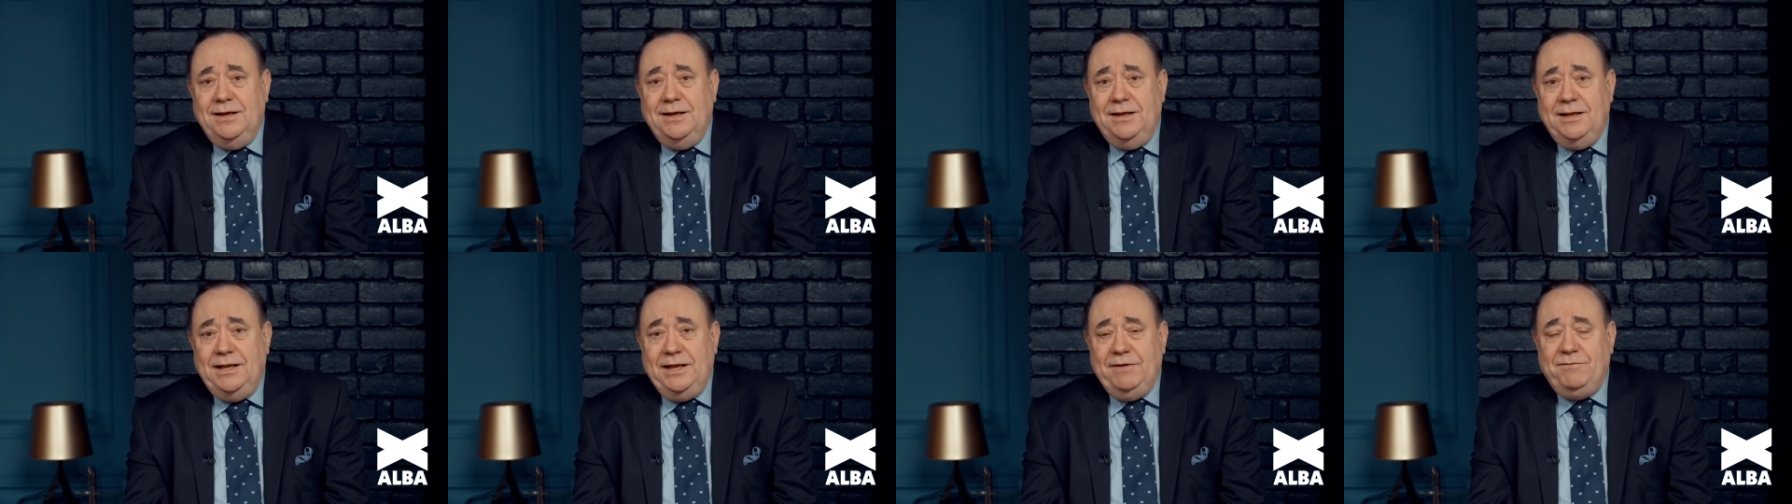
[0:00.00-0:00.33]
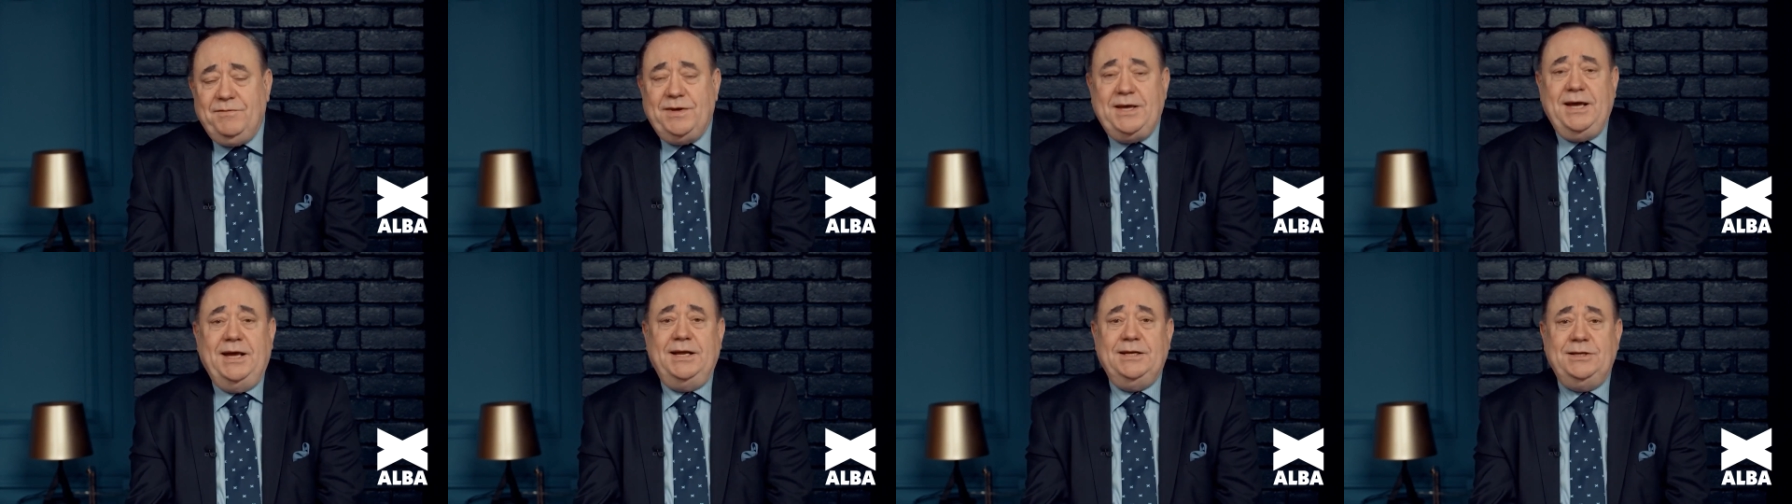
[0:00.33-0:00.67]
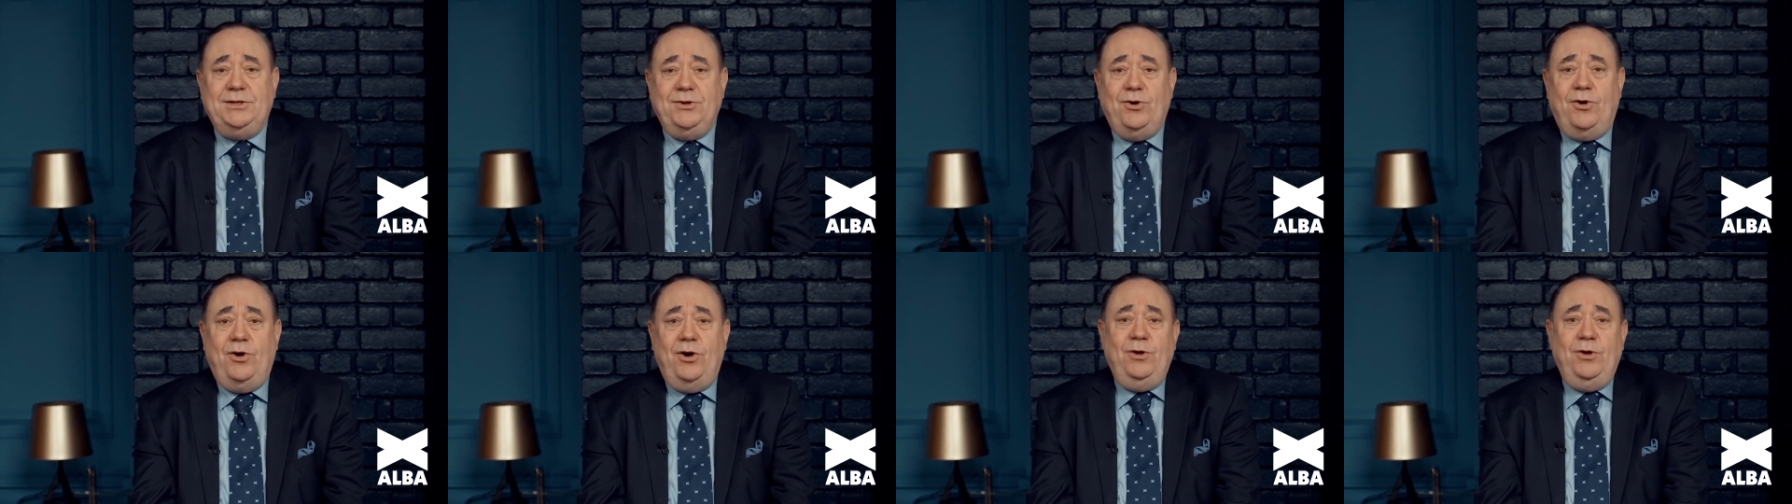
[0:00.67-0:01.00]
They've kicked
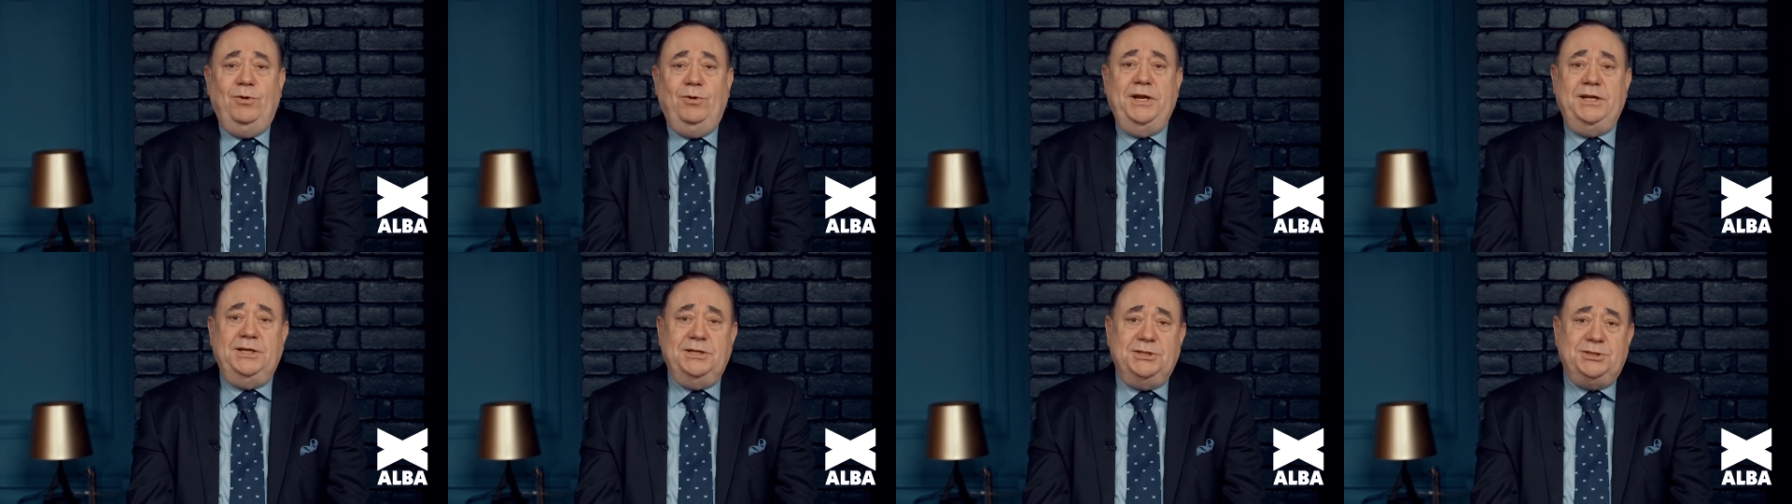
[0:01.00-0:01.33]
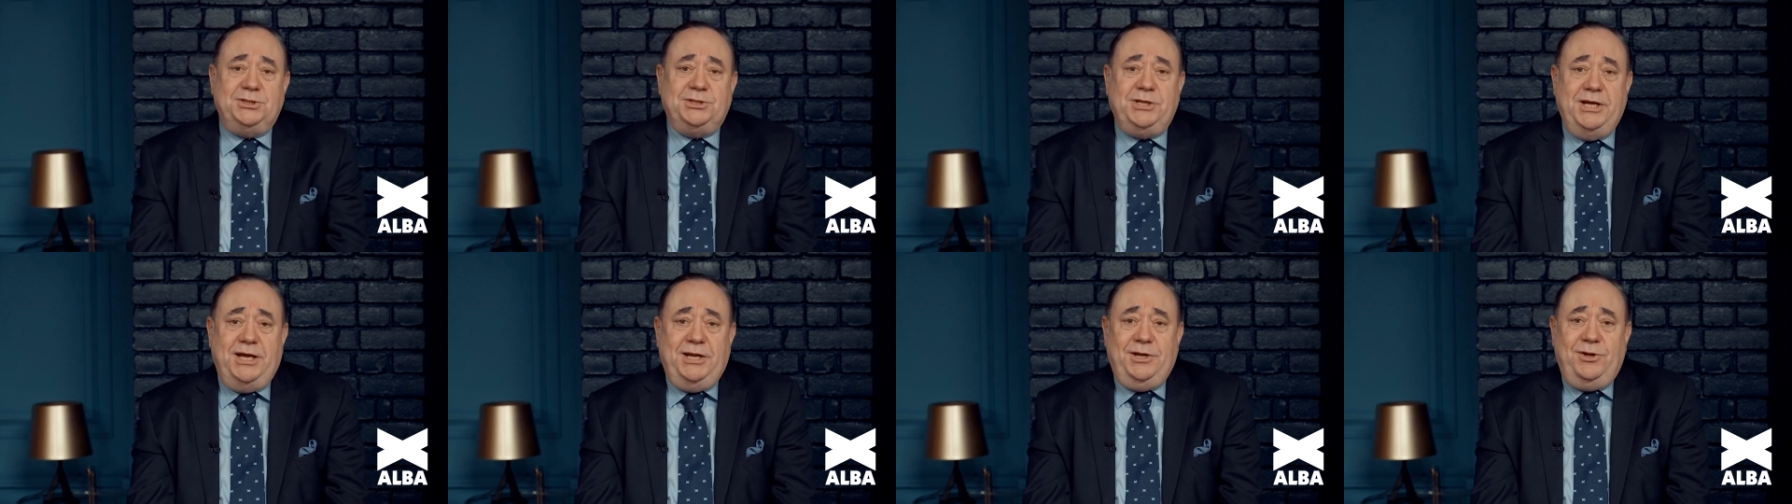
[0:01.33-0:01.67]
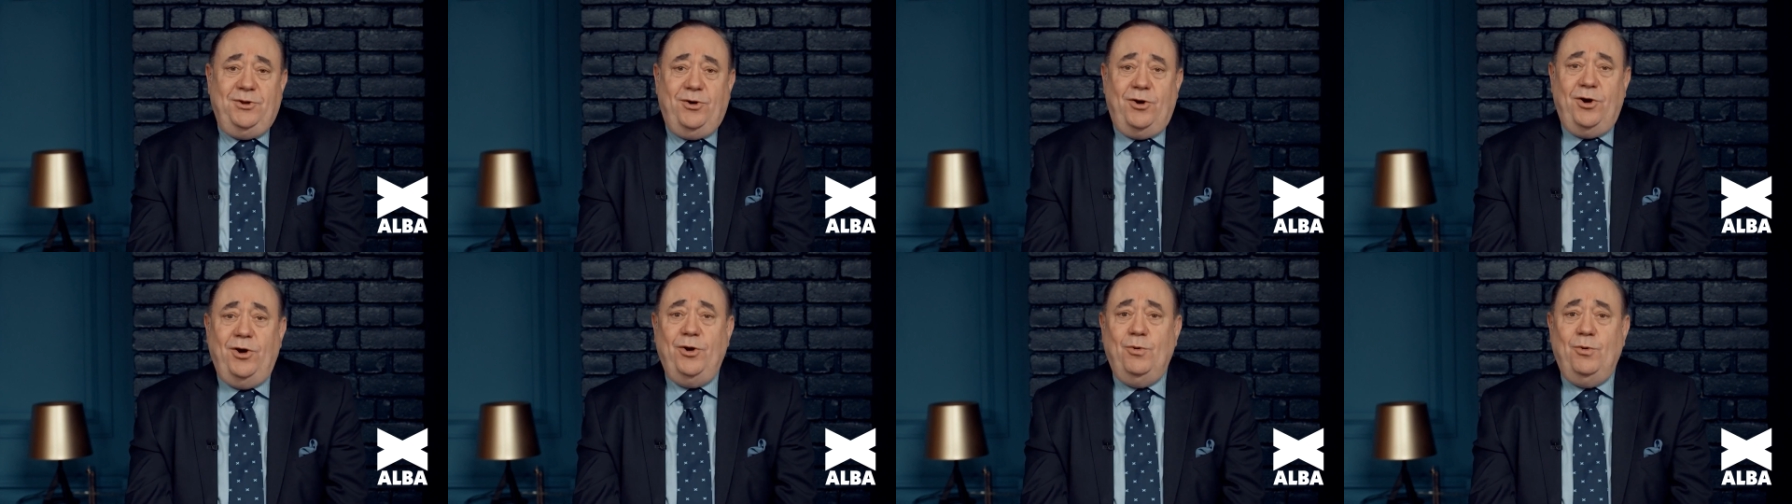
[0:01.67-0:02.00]
the oil industry and
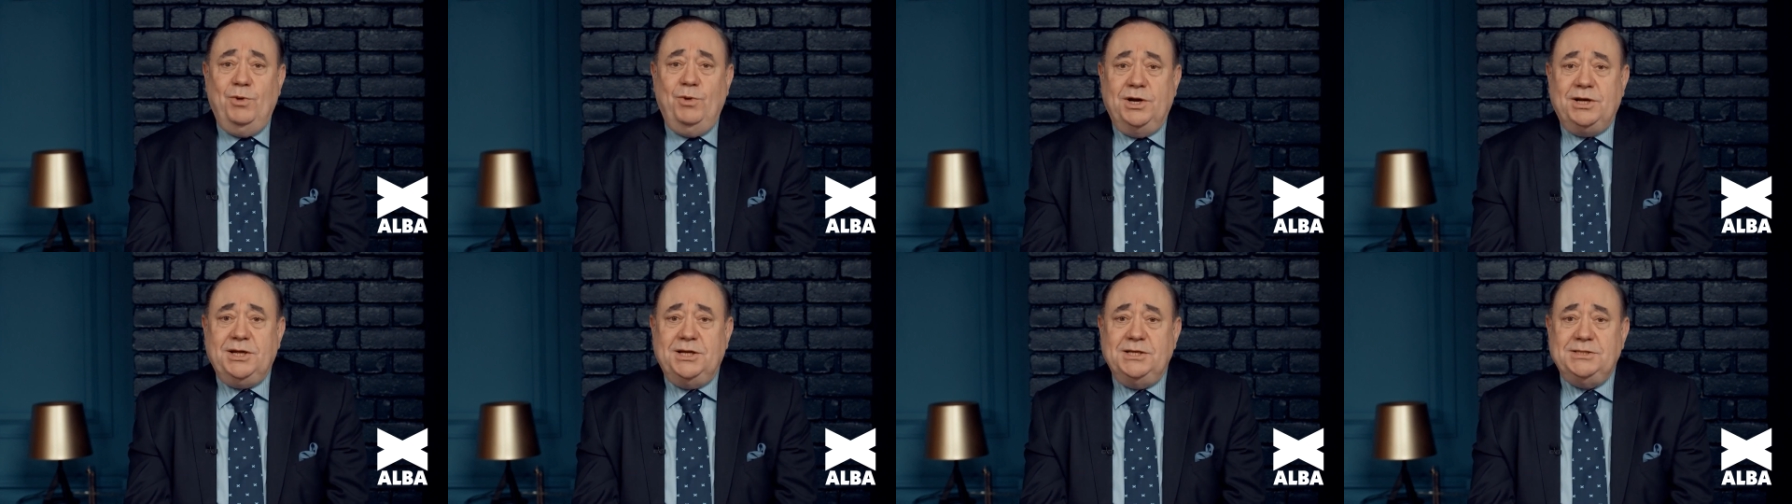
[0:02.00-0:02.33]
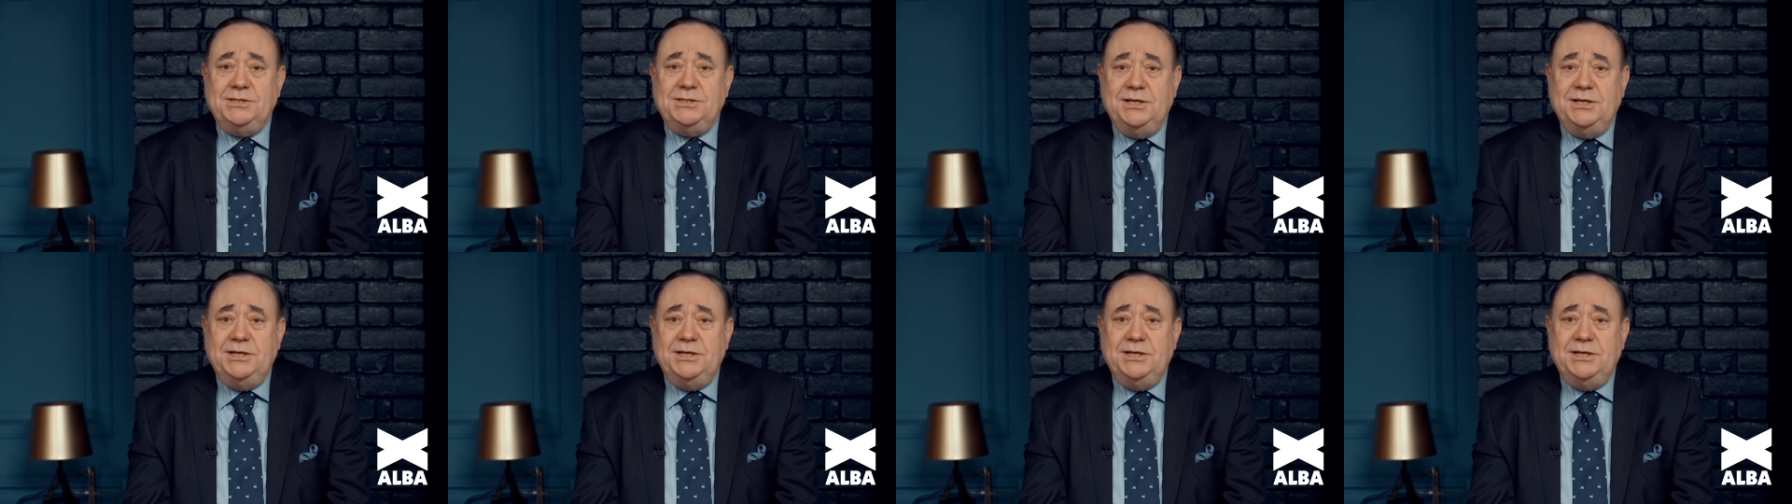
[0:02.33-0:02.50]
the oil workers